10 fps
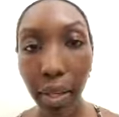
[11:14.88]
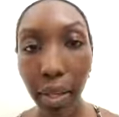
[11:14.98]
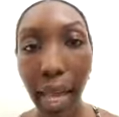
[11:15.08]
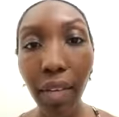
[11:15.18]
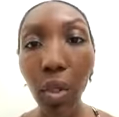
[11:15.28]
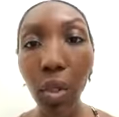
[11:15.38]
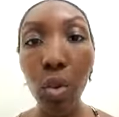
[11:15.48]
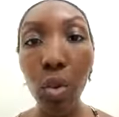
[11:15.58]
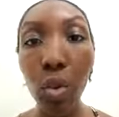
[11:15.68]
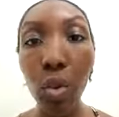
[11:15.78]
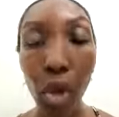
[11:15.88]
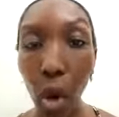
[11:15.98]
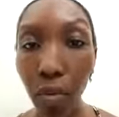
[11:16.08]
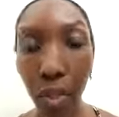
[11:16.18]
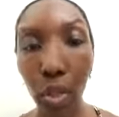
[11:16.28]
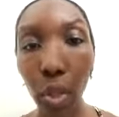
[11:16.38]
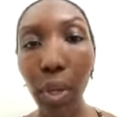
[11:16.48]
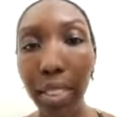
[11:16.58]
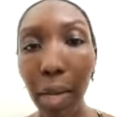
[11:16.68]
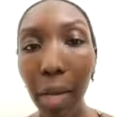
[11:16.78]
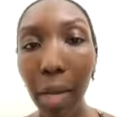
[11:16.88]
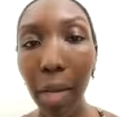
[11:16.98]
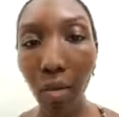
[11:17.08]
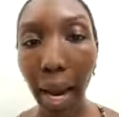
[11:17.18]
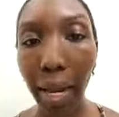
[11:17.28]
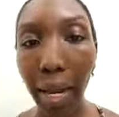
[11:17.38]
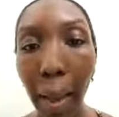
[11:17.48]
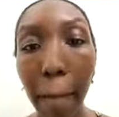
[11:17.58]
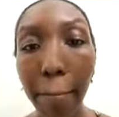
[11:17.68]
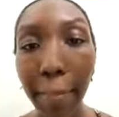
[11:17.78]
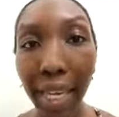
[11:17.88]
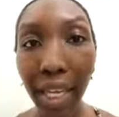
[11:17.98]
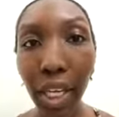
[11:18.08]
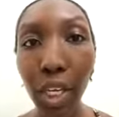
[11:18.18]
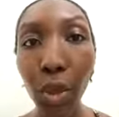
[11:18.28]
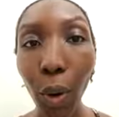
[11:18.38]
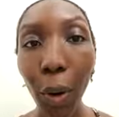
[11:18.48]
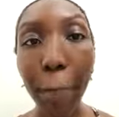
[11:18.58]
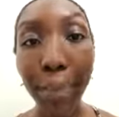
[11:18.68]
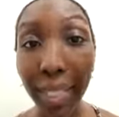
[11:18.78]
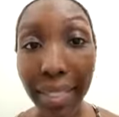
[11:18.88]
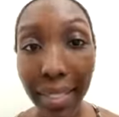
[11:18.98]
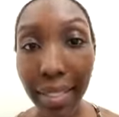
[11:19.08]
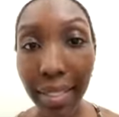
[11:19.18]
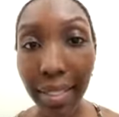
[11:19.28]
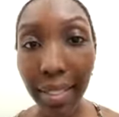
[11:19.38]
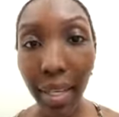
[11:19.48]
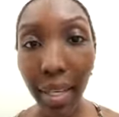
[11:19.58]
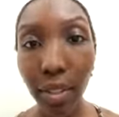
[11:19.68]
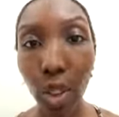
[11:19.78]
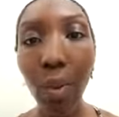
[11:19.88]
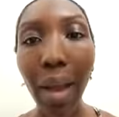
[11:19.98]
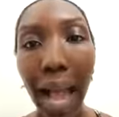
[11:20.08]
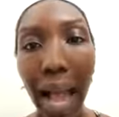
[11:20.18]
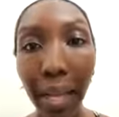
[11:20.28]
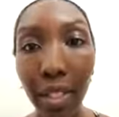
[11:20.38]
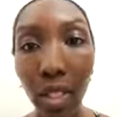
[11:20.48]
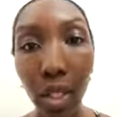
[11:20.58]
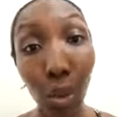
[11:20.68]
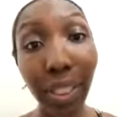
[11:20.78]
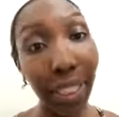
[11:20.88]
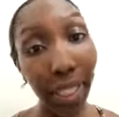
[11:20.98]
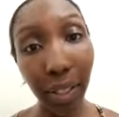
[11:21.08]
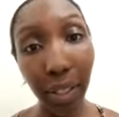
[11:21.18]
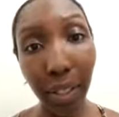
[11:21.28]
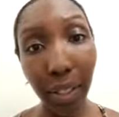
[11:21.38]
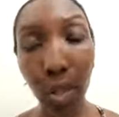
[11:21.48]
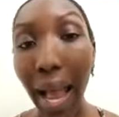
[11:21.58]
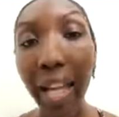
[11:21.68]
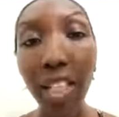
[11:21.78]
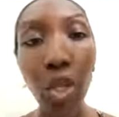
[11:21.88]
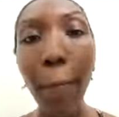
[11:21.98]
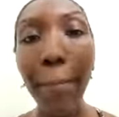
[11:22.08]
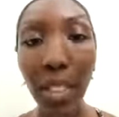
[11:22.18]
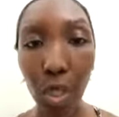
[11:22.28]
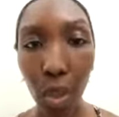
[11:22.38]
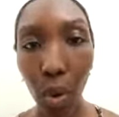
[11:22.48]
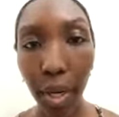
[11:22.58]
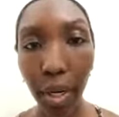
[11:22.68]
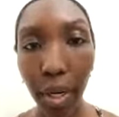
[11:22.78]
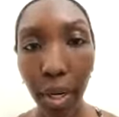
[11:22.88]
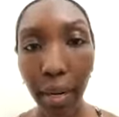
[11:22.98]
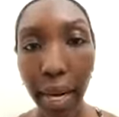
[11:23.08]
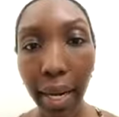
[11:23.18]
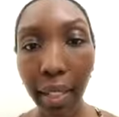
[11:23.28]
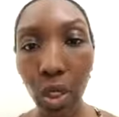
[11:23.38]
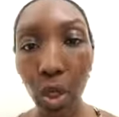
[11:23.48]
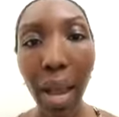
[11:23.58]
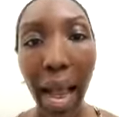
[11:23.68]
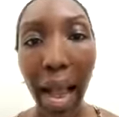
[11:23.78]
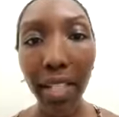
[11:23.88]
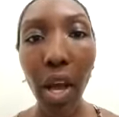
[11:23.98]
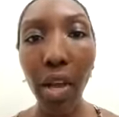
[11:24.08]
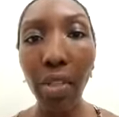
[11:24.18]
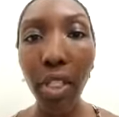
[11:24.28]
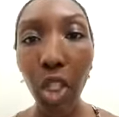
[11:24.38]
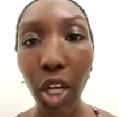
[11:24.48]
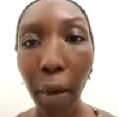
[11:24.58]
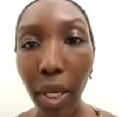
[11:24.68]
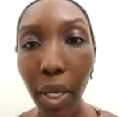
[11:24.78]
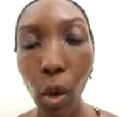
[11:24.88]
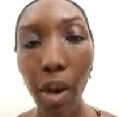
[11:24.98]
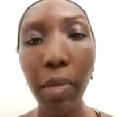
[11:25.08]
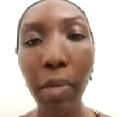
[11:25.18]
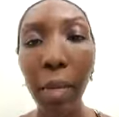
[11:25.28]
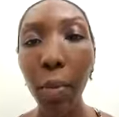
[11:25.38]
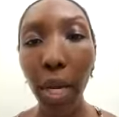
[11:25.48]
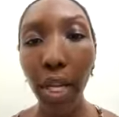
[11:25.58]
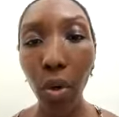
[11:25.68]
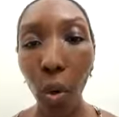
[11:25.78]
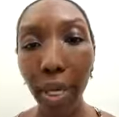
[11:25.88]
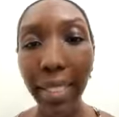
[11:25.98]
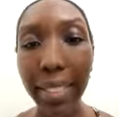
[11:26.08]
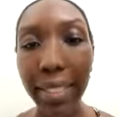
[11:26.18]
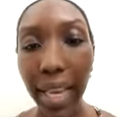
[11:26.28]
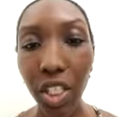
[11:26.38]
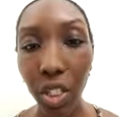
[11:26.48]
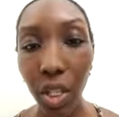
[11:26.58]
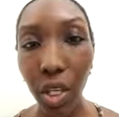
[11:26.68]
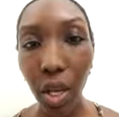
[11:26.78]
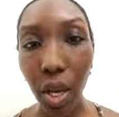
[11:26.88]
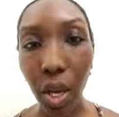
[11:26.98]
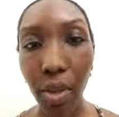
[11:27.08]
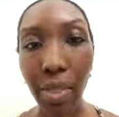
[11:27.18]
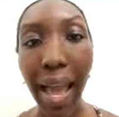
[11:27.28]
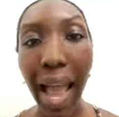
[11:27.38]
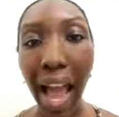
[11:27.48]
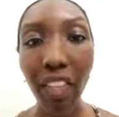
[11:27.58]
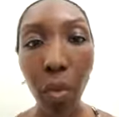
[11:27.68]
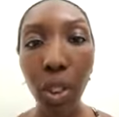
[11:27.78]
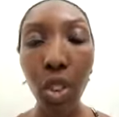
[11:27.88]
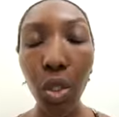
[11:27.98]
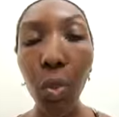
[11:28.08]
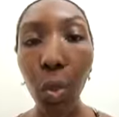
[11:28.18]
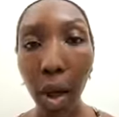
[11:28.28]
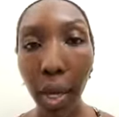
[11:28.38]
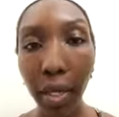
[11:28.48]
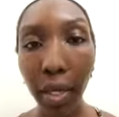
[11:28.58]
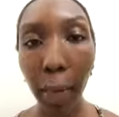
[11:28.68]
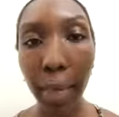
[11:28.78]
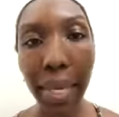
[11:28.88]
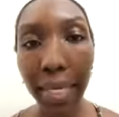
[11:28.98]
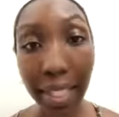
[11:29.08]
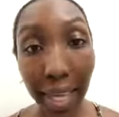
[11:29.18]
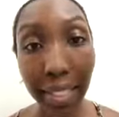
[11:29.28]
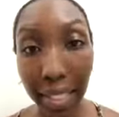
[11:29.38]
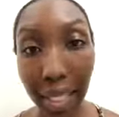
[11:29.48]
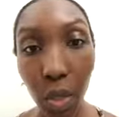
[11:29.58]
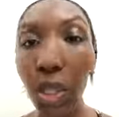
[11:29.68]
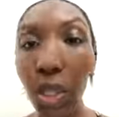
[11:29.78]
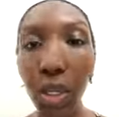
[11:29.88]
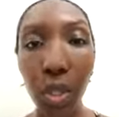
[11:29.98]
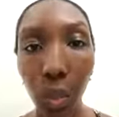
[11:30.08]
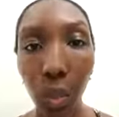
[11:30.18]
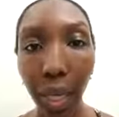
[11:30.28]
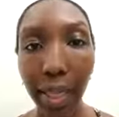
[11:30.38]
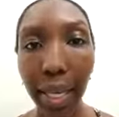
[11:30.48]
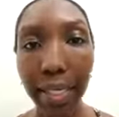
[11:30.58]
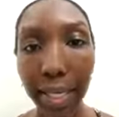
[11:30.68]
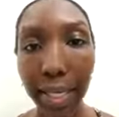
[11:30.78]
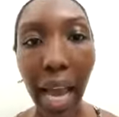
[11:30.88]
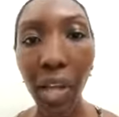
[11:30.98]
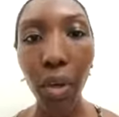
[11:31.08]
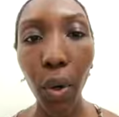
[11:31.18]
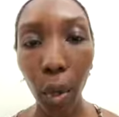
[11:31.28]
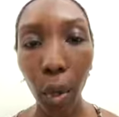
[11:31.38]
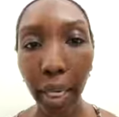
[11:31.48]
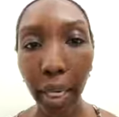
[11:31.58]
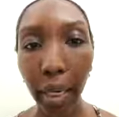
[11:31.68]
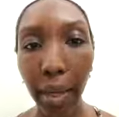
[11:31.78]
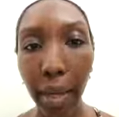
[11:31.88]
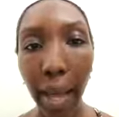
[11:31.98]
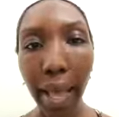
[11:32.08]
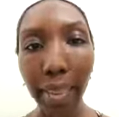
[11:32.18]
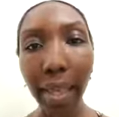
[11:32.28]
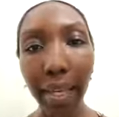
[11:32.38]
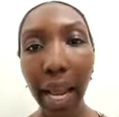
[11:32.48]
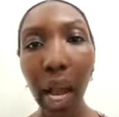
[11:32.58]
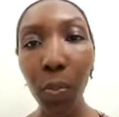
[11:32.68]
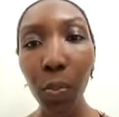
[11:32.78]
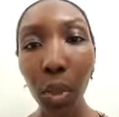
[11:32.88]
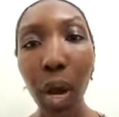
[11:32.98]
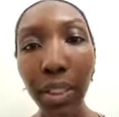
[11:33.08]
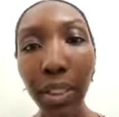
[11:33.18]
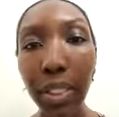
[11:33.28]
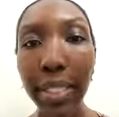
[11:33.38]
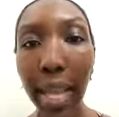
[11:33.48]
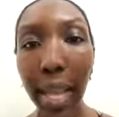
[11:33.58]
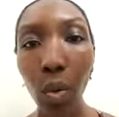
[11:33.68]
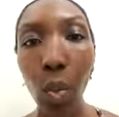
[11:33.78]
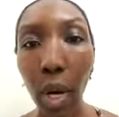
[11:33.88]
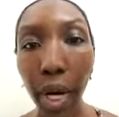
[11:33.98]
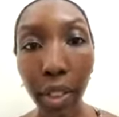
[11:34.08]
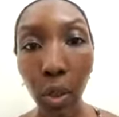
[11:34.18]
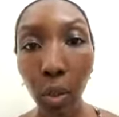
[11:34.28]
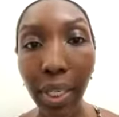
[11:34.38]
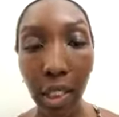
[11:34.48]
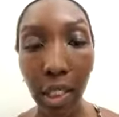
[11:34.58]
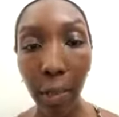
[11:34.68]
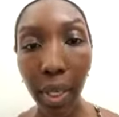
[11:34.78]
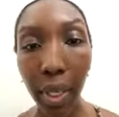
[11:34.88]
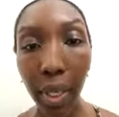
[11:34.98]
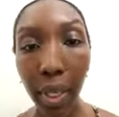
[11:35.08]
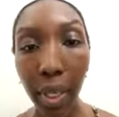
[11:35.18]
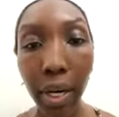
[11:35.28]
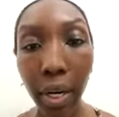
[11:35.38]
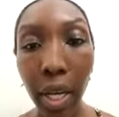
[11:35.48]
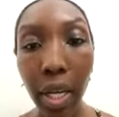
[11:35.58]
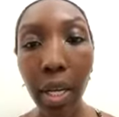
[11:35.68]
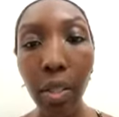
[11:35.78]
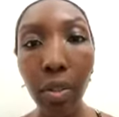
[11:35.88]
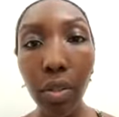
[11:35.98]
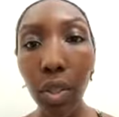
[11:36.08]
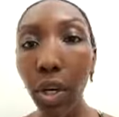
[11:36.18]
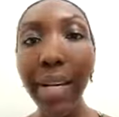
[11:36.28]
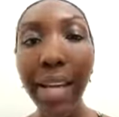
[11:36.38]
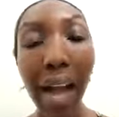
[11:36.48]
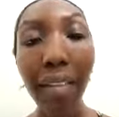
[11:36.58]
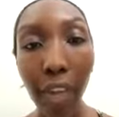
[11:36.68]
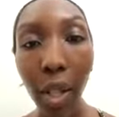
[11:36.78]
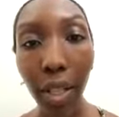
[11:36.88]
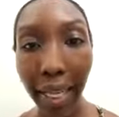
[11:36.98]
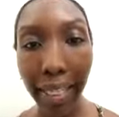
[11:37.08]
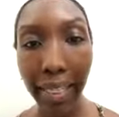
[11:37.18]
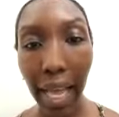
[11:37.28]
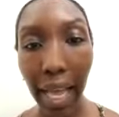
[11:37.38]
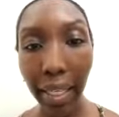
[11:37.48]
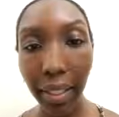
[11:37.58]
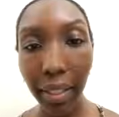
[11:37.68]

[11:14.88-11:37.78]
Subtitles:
And if you don't know if you're doing something right, make it your business to ask your leader, to ask your mentor, right? To ask other chairmen or other people in your organization that have what you want, because they see what you're doing, they see how you're working, and they can help you understand where you need to be or where you're not falling in line,